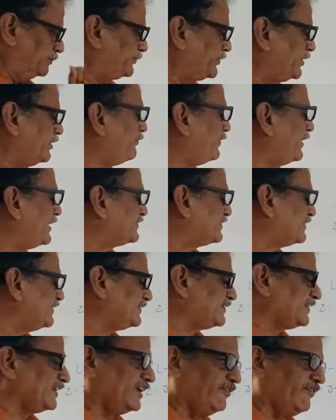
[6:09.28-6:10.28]
if S
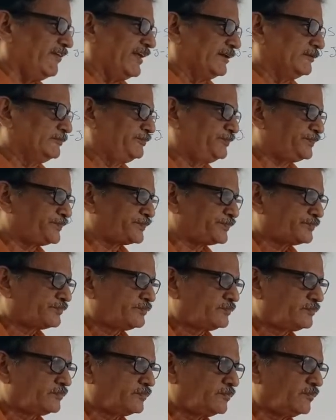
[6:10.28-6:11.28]
is even,
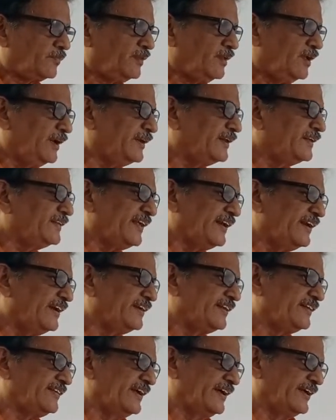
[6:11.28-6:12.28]
it is an
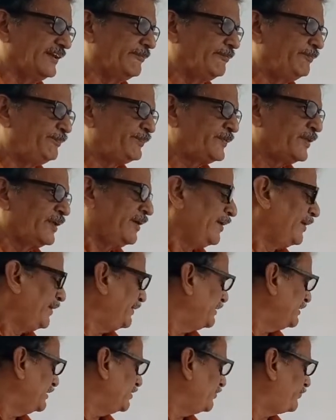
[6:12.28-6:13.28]
integer.
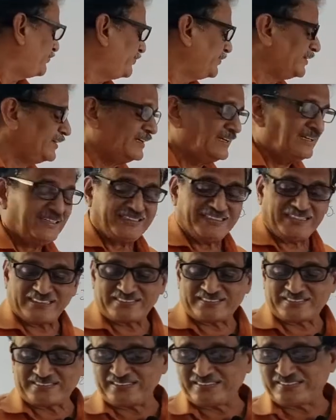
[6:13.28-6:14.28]
If
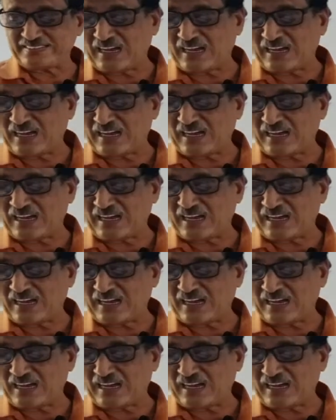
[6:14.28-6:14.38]
S is